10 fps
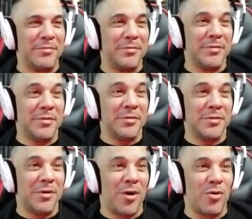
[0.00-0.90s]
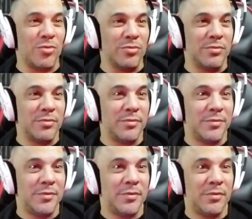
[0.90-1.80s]
Doesn't play well with
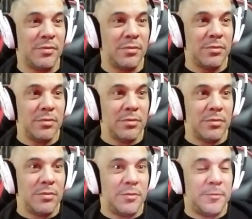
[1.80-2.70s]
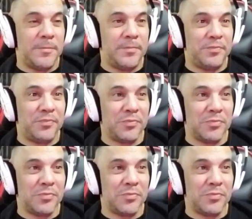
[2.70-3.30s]
others. If we stand a chance against